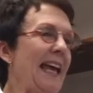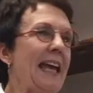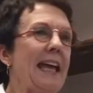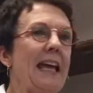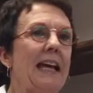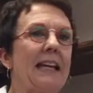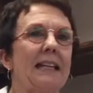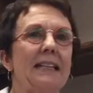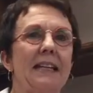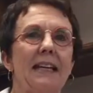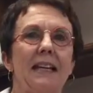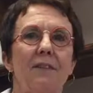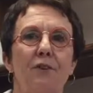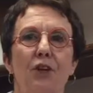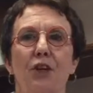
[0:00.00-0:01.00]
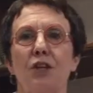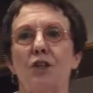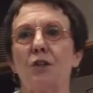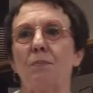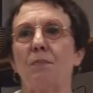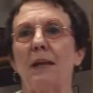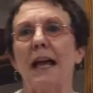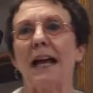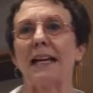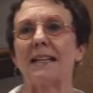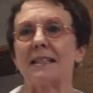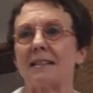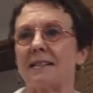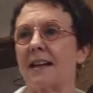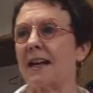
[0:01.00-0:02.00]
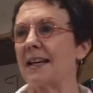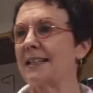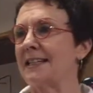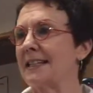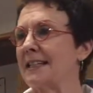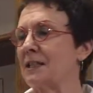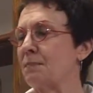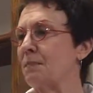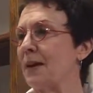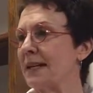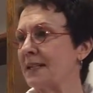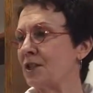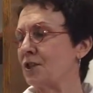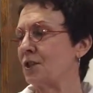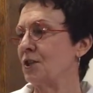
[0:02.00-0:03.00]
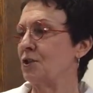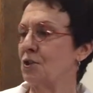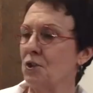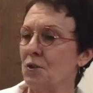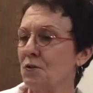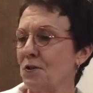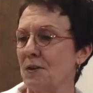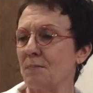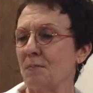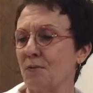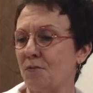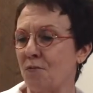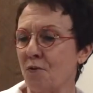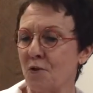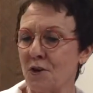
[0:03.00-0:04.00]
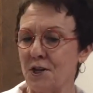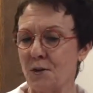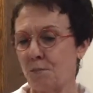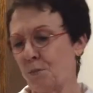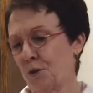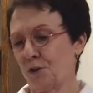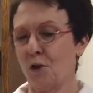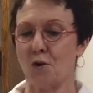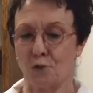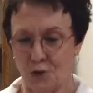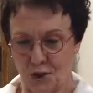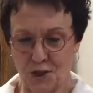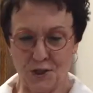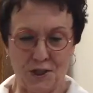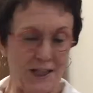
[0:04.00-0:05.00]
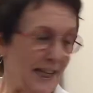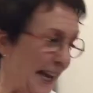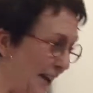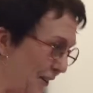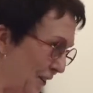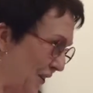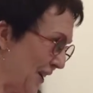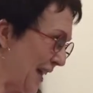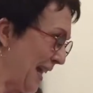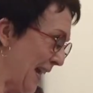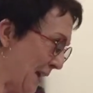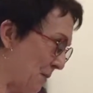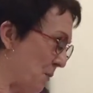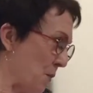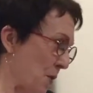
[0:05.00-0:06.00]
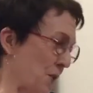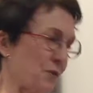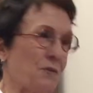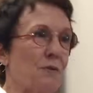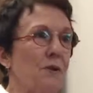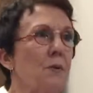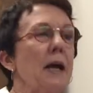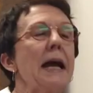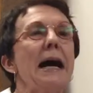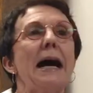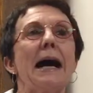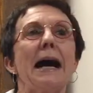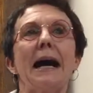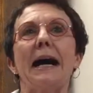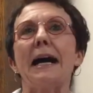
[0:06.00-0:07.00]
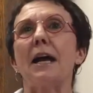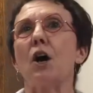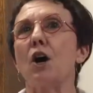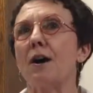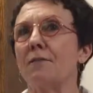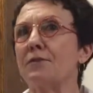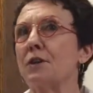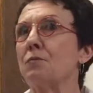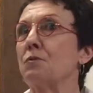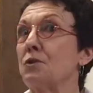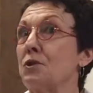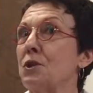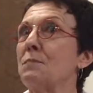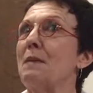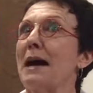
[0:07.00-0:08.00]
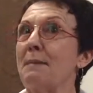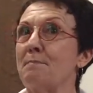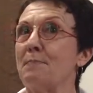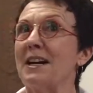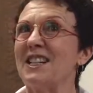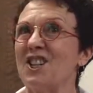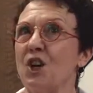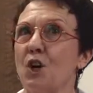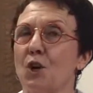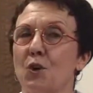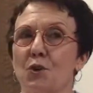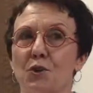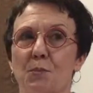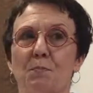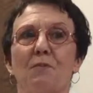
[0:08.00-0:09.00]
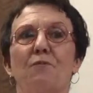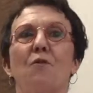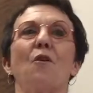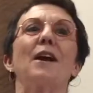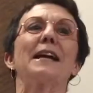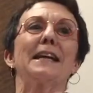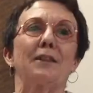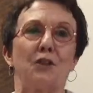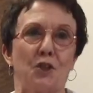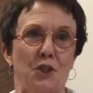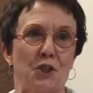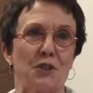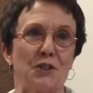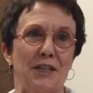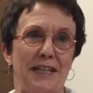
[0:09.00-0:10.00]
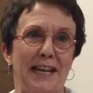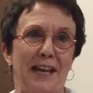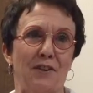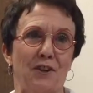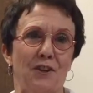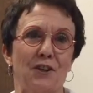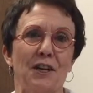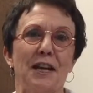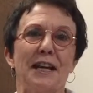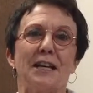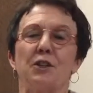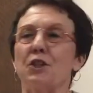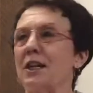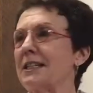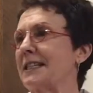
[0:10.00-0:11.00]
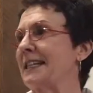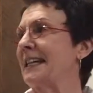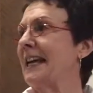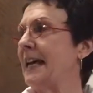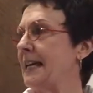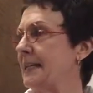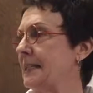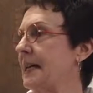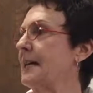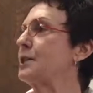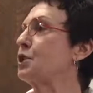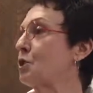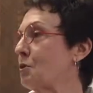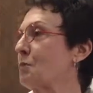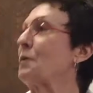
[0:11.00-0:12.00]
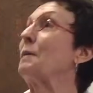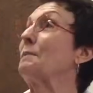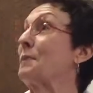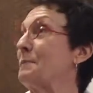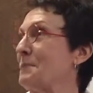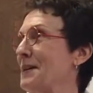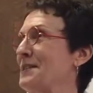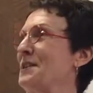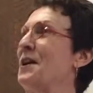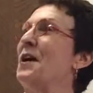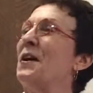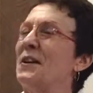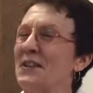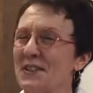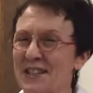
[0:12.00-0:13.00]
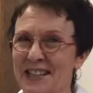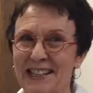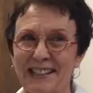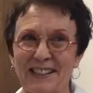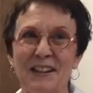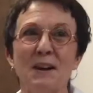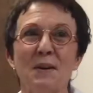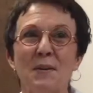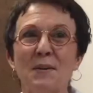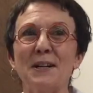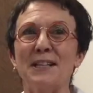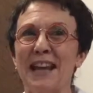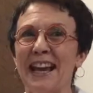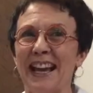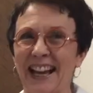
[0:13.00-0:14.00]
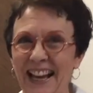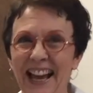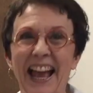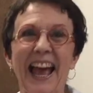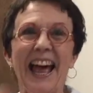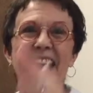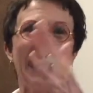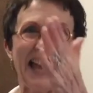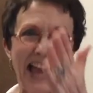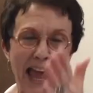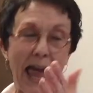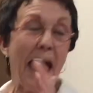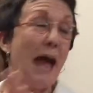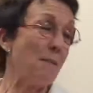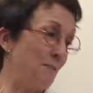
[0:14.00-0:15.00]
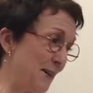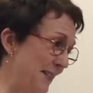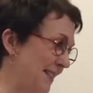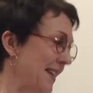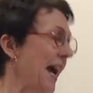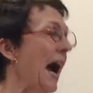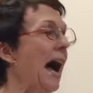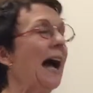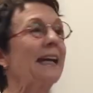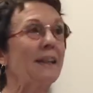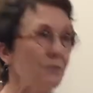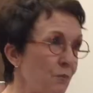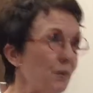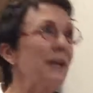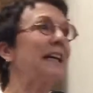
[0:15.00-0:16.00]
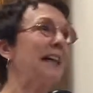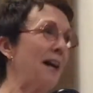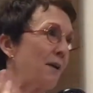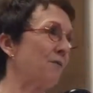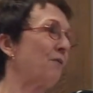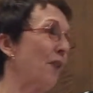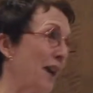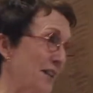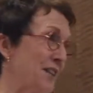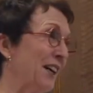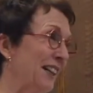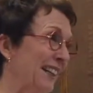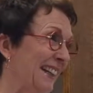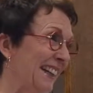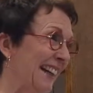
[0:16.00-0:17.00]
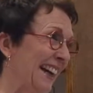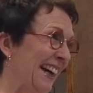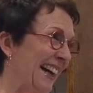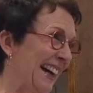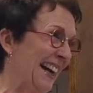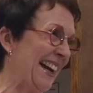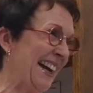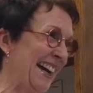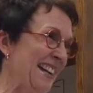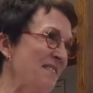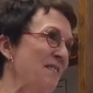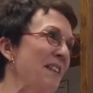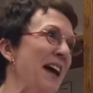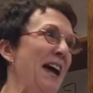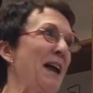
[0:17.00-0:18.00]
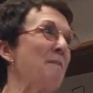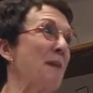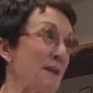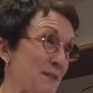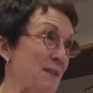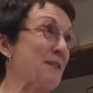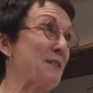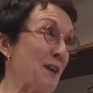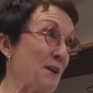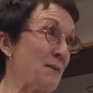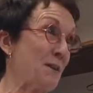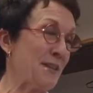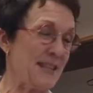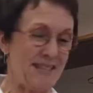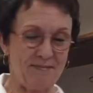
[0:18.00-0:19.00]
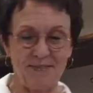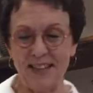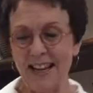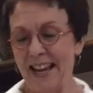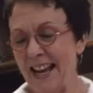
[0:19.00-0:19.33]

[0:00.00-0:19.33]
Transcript: And if you're going to do placket designs, it's best to do them before you put the whole shirt together and work through. I often will do my buttonholes before I get the shirt together, just in case I screw up the buttonholes, which happens. I can recut a front, and I'm not stuck with it.